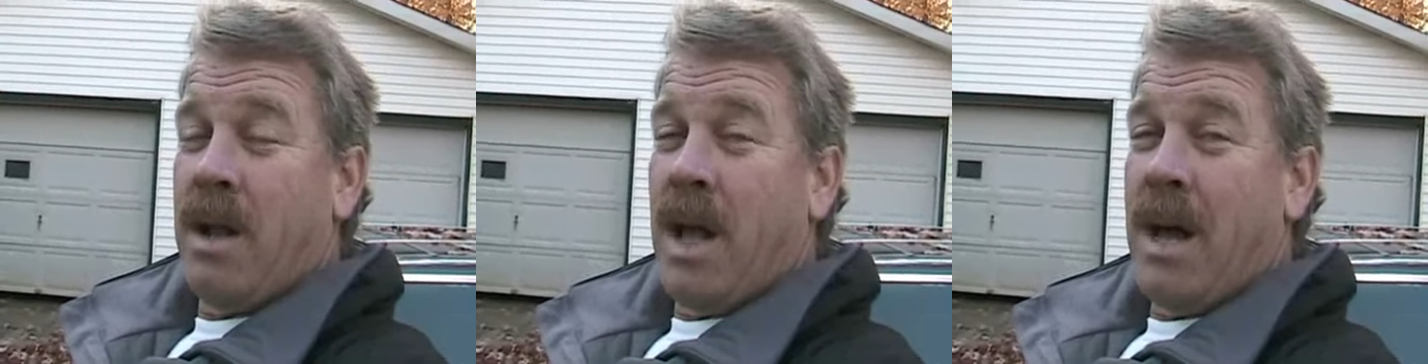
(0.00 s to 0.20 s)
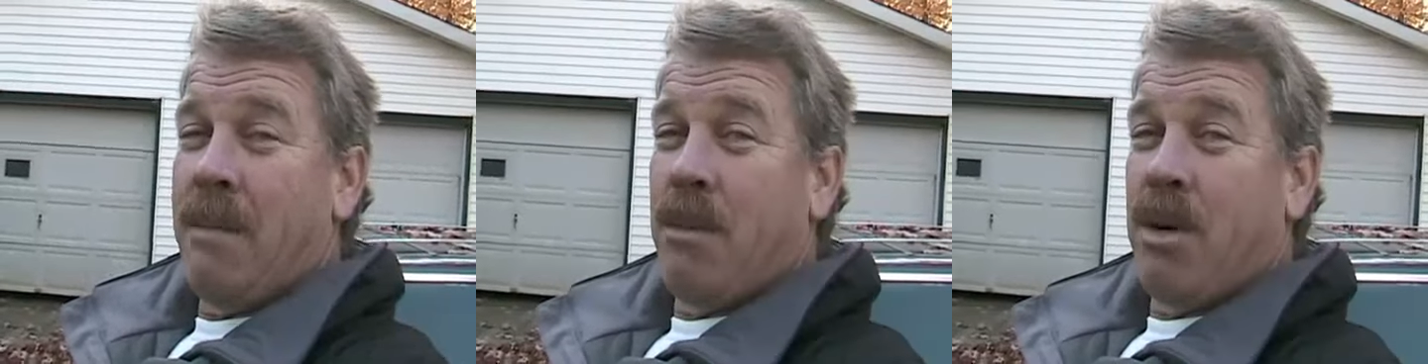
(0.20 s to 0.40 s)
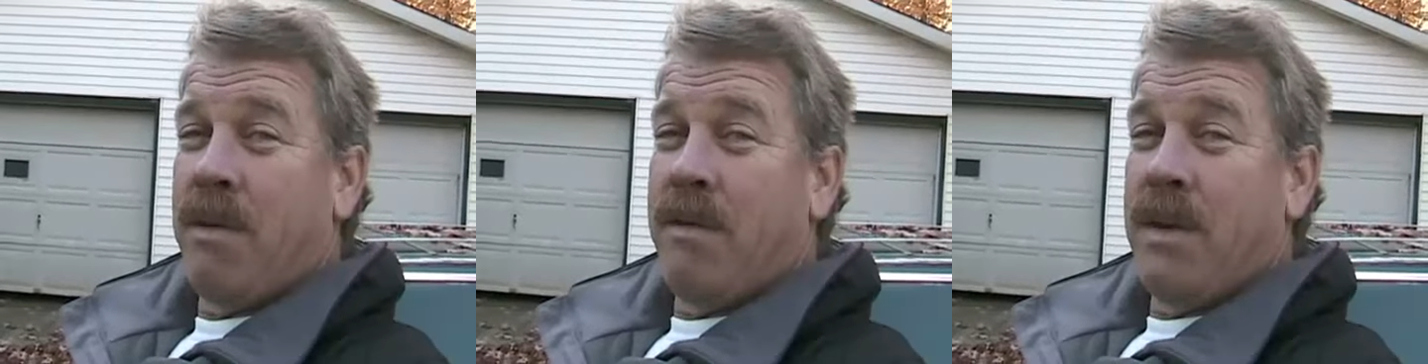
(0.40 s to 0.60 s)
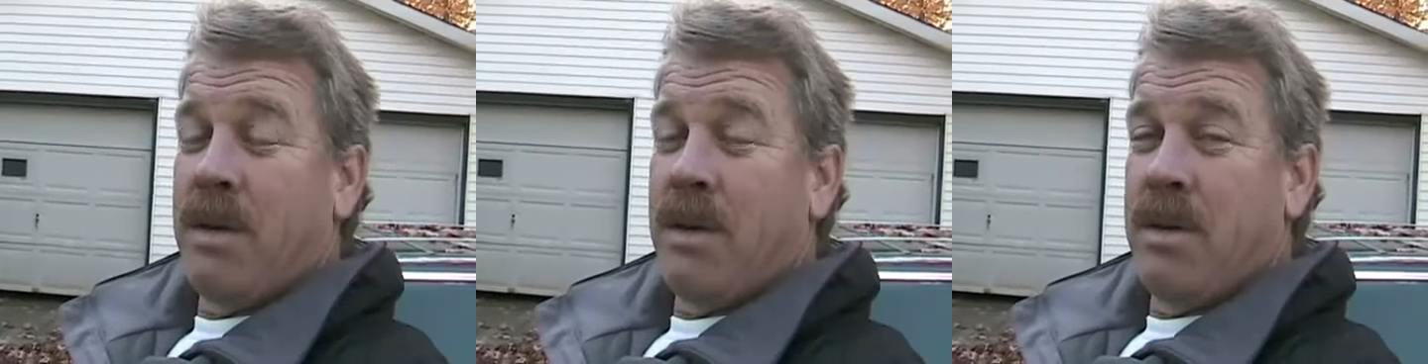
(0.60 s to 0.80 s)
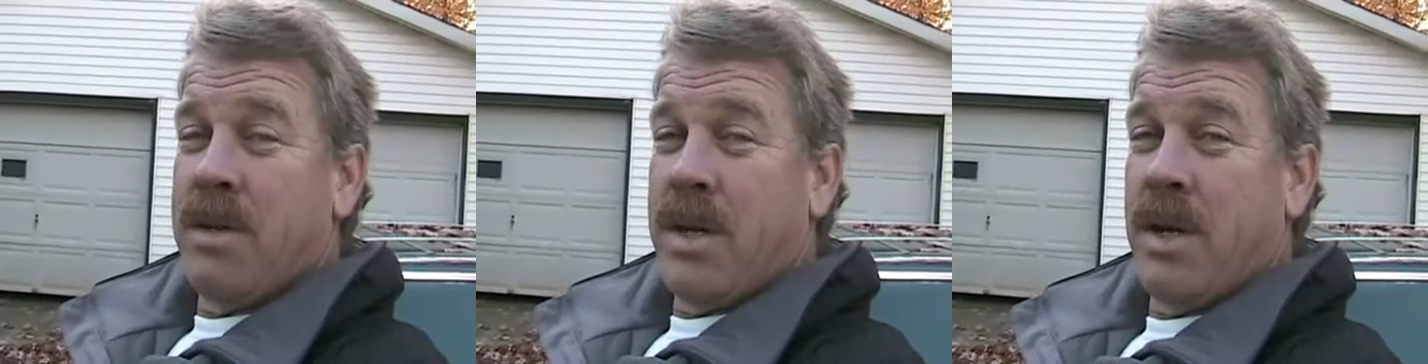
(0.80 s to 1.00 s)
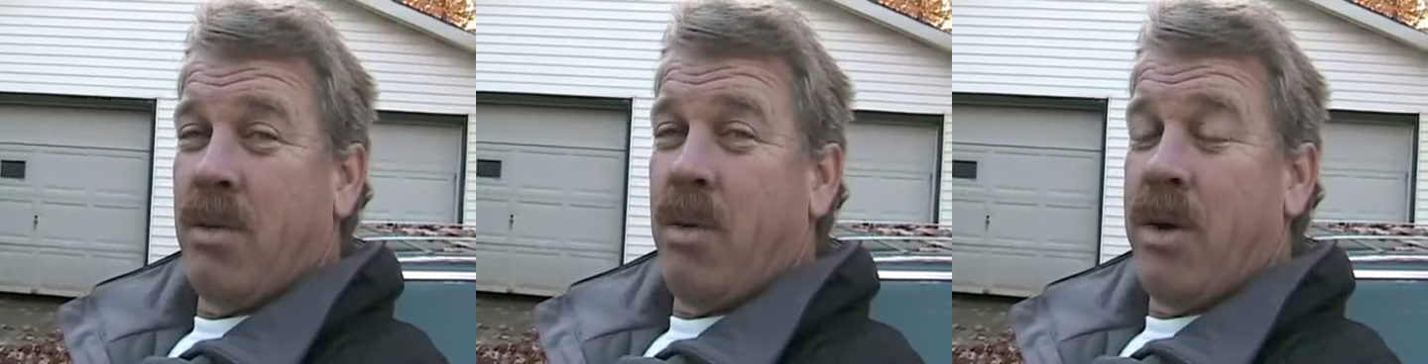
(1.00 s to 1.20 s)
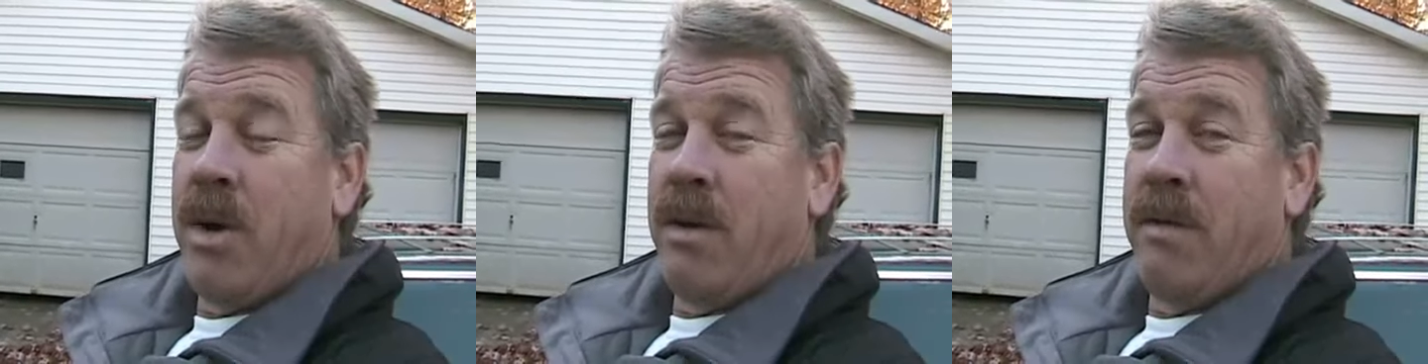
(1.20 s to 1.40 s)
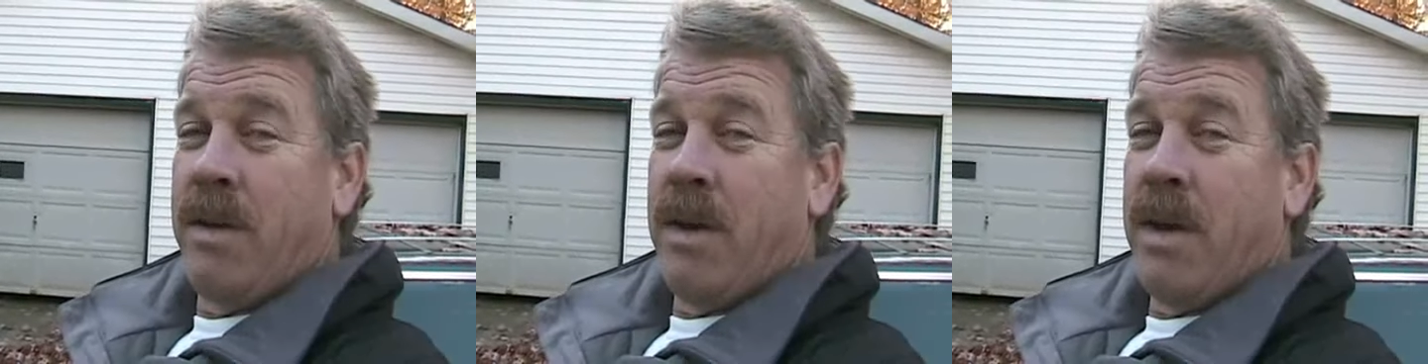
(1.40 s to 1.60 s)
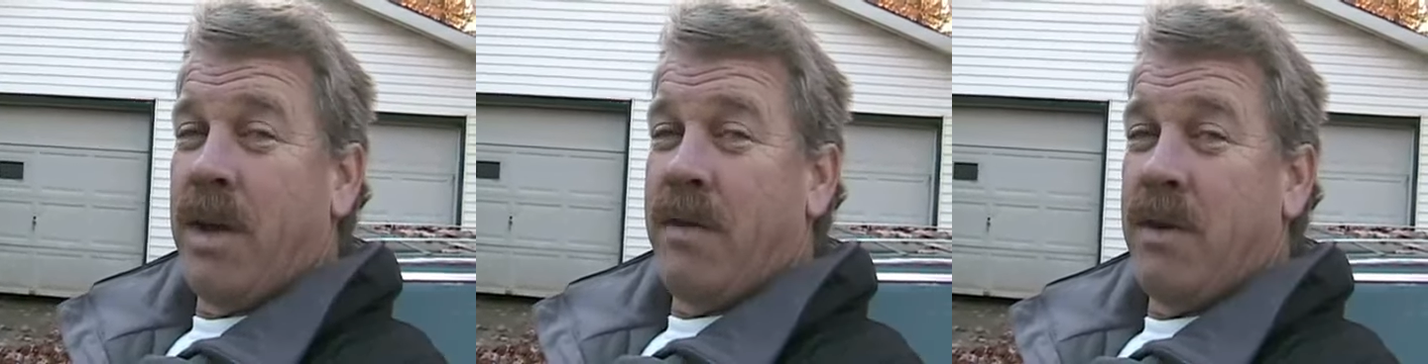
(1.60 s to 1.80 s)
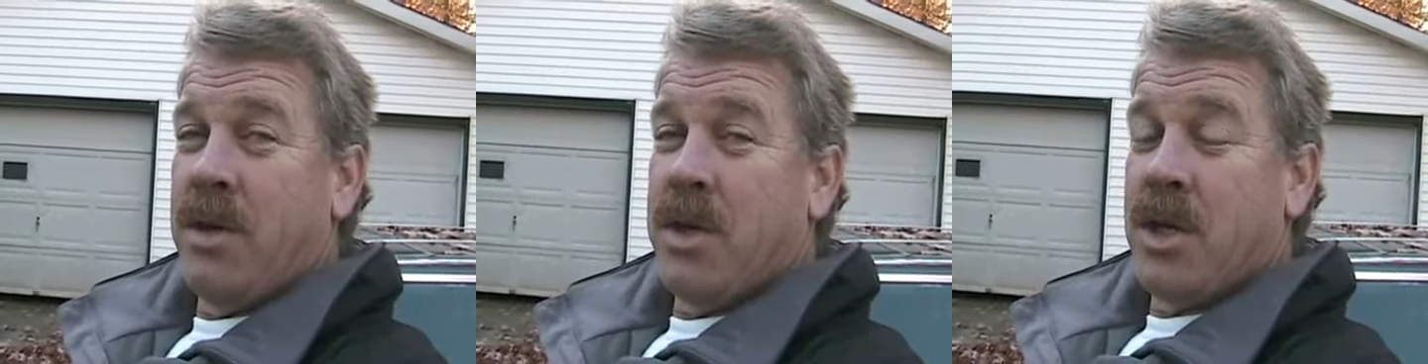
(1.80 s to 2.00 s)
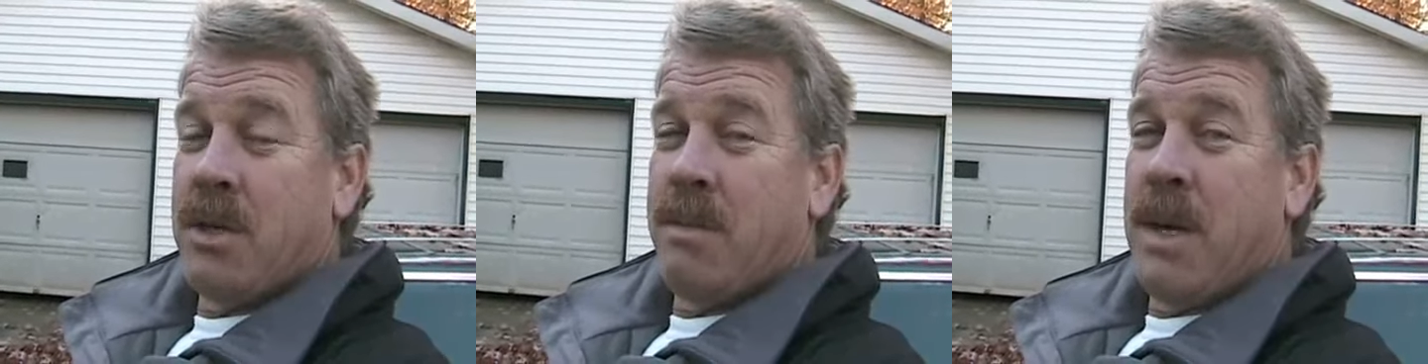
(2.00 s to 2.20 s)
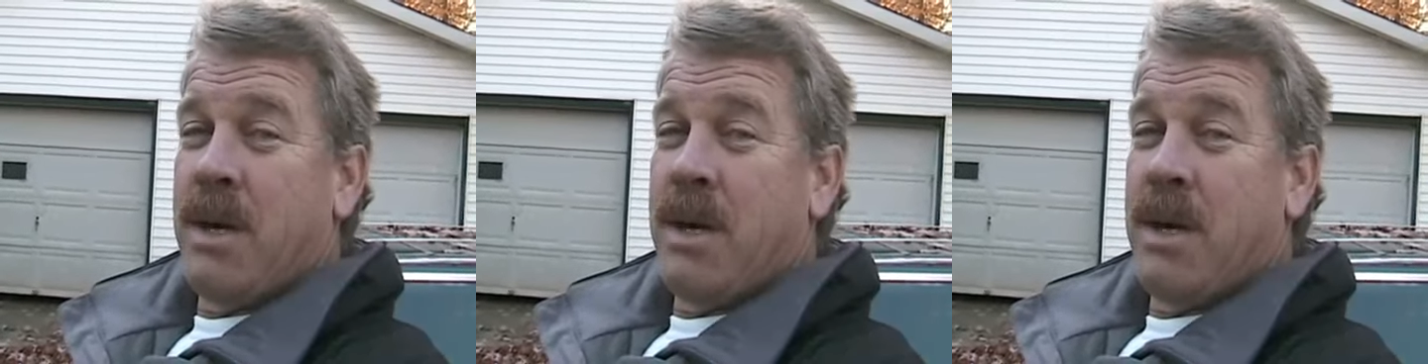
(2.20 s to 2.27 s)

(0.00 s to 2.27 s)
a lot more views than it would have if you just